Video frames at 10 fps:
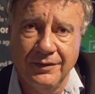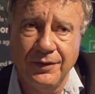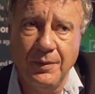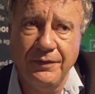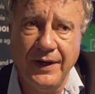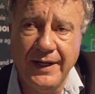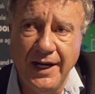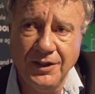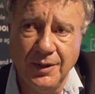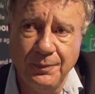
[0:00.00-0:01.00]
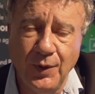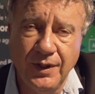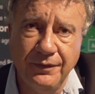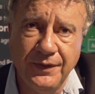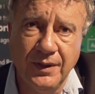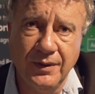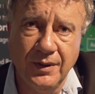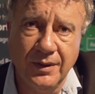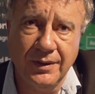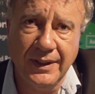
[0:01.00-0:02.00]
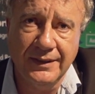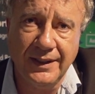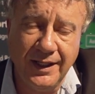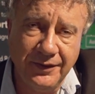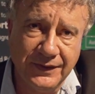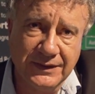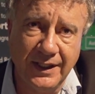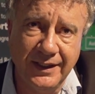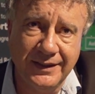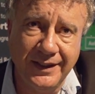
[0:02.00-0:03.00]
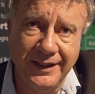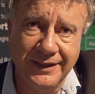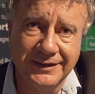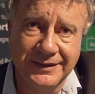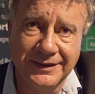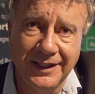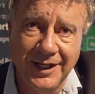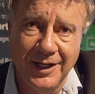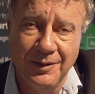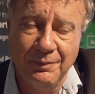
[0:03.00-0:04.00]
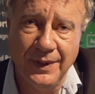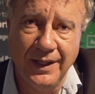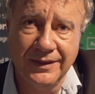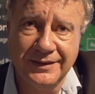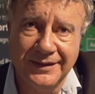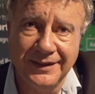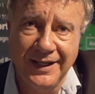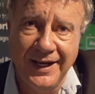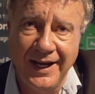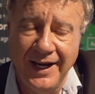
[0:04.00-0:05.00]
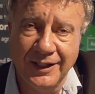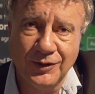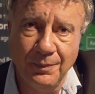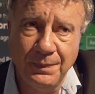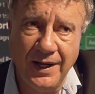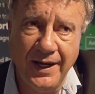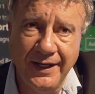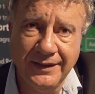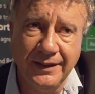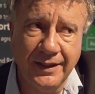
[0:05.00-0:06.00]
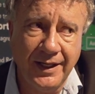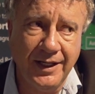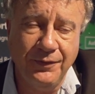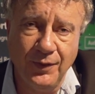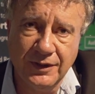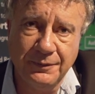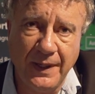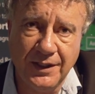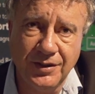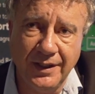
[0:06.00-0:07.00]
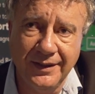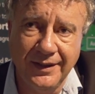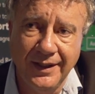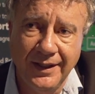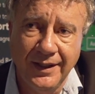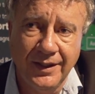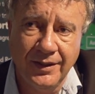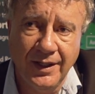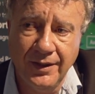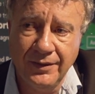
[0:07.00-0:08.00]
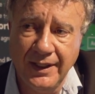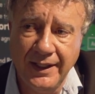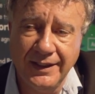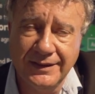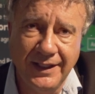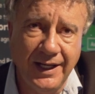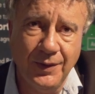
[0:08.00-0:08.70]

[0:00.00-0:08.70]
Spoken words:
from a financial point of view, your entire facility is built and compliant and ready for inspection, there is